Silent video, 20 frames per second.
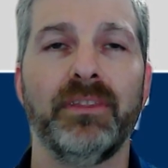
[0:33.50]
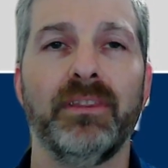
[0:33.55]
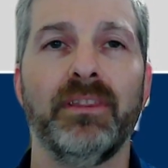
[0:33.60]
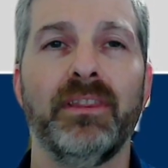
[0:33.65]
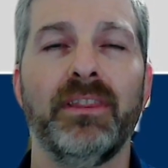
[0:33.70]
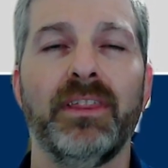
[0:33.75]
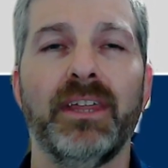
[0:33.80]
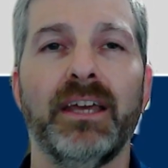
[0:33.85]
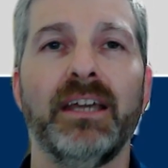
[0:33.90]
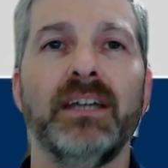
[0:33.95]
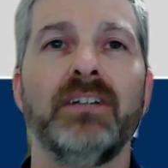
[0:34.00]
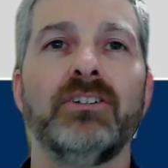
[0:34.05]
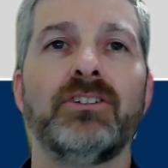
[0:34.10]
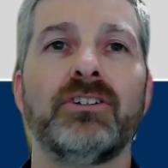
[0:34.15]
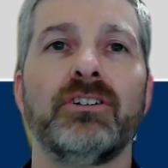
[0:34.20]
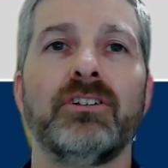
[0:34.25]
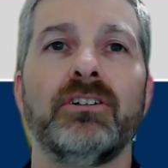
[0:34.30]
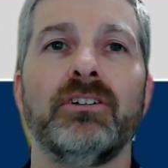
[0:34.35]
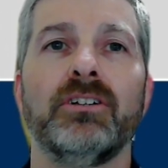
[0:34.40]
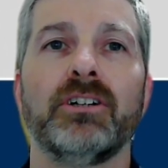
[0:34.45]
They, in
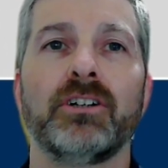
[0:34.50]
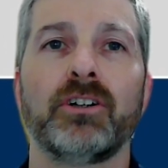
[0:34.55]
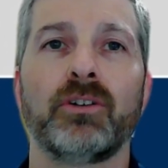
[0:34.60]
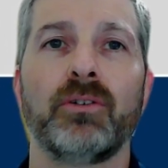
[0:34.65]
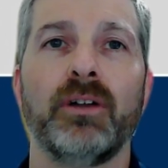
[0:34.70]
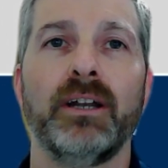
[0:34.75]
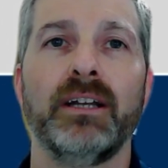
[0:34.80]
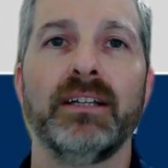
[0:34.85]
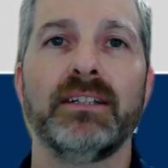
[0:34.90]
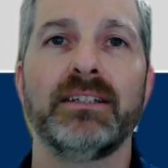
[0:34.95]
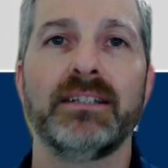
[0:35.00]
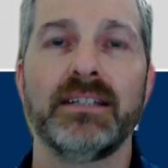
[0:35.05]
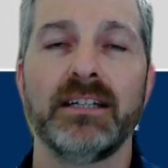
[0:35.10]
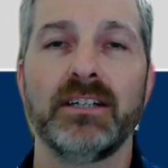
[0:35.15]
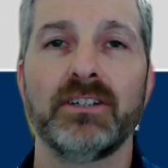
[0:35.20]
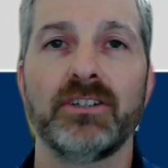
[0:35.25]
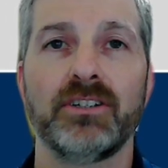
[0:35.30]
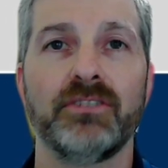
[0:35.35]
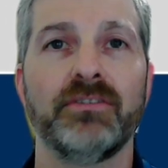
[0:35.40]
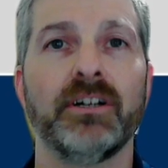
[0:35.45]
turn, accredit
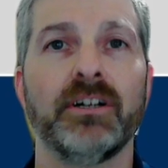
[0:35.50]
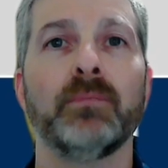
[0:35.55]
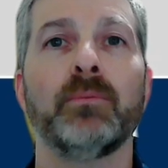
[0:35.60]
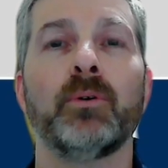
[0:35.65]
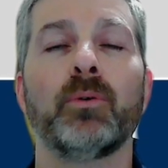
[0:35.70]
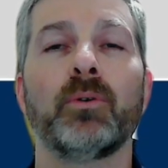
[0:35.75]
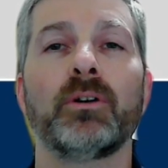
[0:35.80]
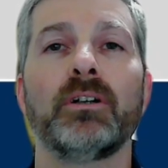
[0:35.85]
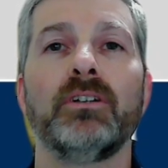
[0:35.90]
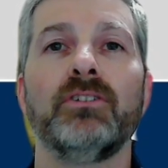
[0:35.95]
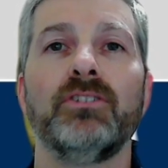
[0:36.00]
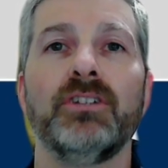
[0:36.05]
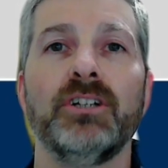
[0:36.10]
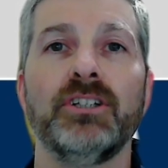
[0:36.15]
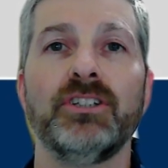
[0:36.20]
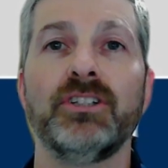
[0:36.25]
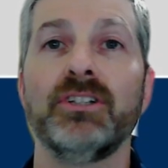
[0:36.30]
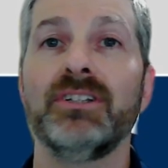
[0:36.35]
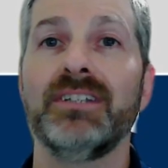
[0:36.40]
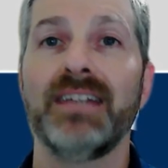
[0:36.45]
standards development
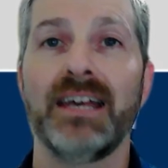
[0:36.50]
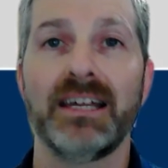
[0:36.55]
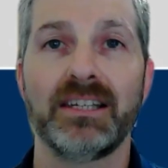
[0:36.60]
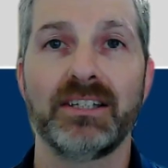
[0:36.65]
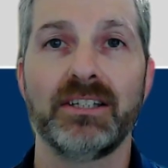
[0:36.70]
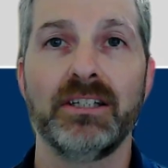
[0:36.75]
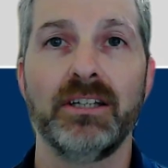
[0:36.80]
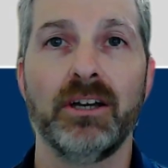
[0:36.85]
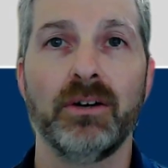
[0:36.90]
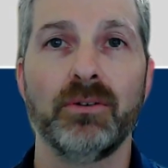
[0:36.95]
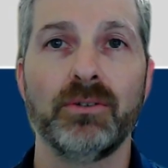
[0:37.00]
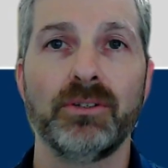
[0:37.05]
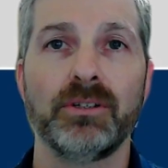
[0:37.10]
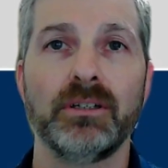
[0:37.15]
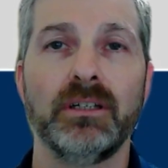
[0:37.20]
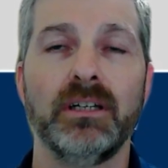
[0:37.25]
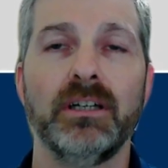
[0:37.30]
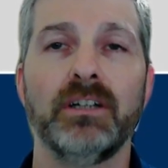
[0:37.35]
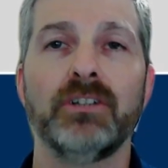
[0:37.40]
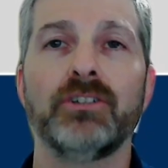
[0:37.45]
organizations, SDOs,
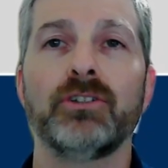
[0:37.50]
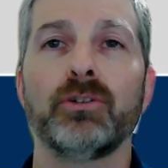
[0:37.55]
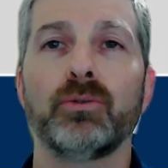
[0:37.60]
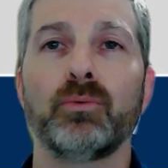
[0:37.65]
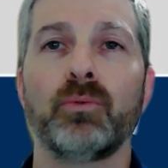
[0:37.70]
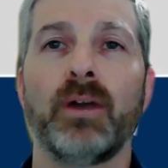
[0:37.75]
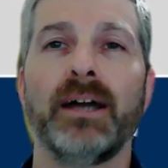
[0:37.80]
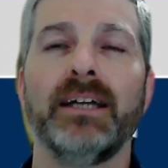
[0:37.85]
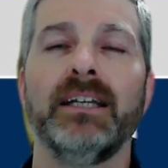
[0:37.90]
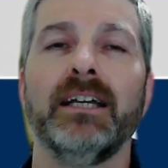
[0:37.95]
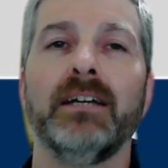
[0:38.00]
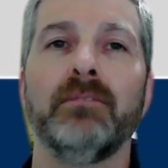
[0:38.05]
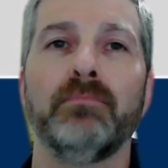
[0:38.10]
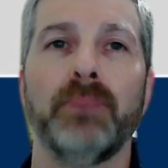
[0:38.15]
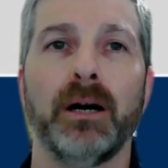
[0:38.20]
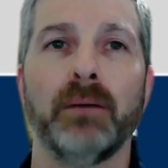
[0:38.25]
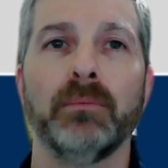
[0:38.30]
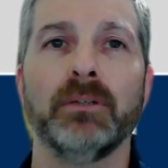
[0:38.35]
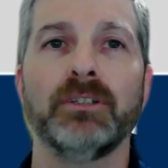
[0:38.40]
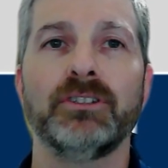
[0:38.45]
to write and
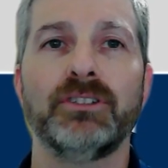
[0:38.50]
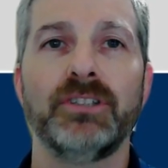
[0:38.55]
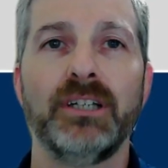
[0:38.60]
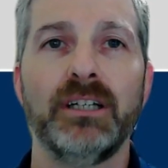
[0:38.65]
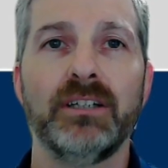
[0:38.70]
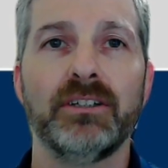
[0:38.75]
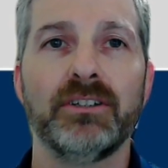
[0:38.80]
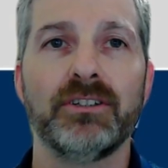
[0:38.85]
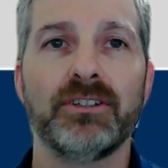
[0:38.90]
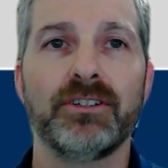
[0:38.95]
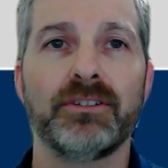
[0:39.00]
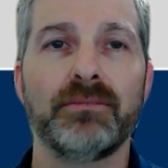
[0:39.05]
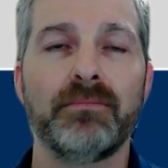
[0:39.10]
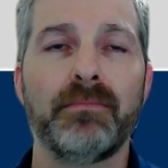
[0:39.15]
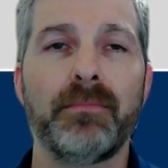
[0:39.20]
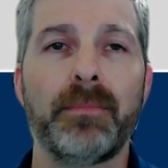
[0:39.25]
publish standards.